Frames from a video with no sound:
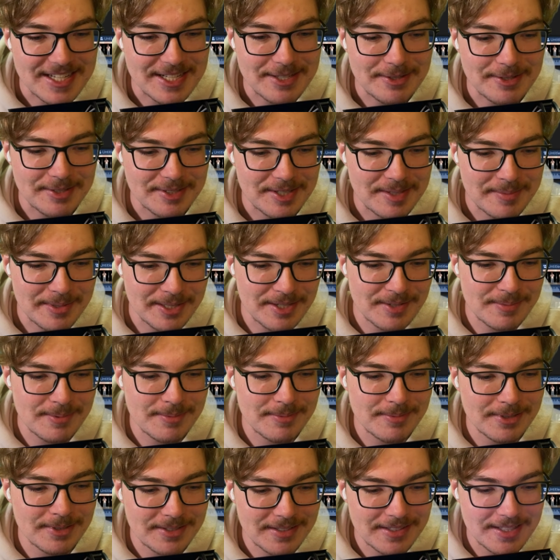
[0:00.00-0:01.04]
you it's going to be open
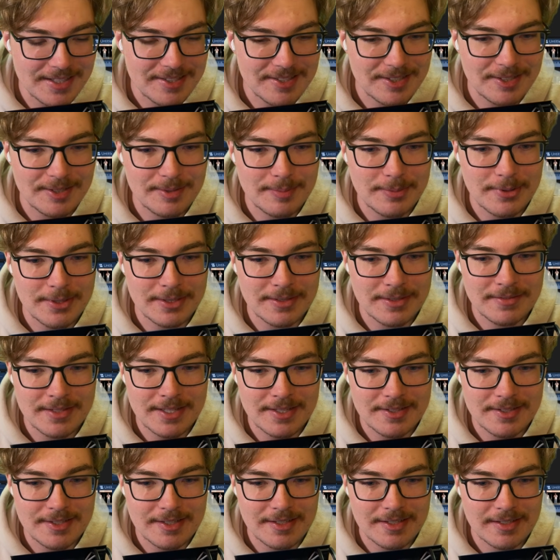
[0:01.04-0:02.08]
world, and that's the whole point of
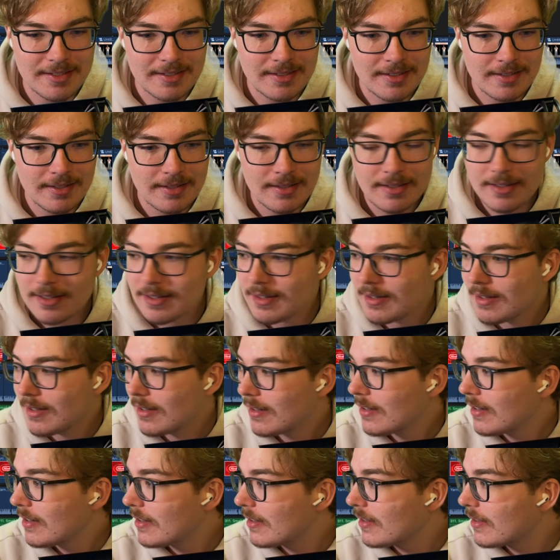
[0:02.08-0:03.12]
this
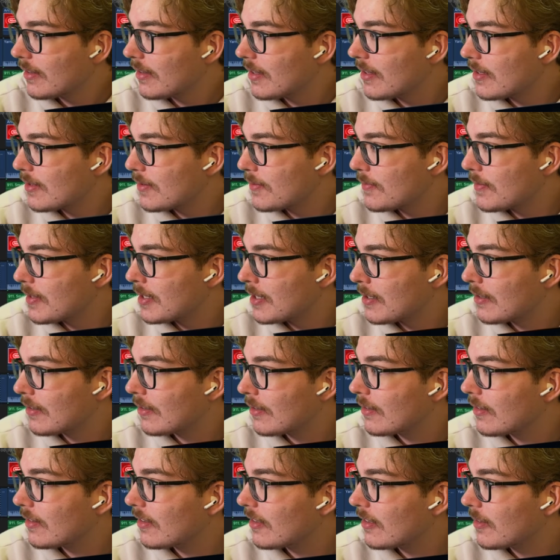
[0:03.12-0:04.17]
this video
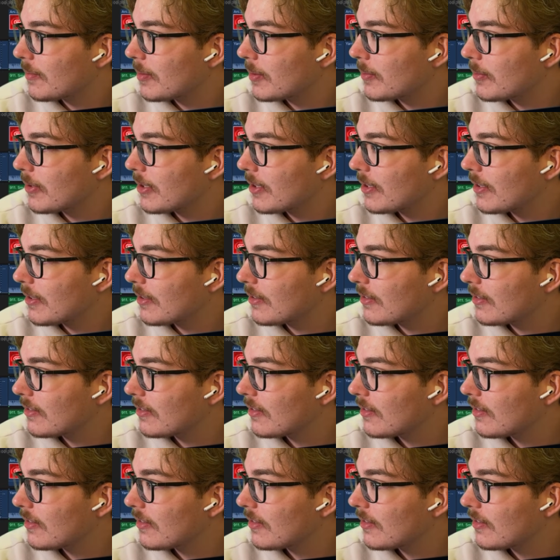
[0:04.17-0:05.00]
that I've been working on.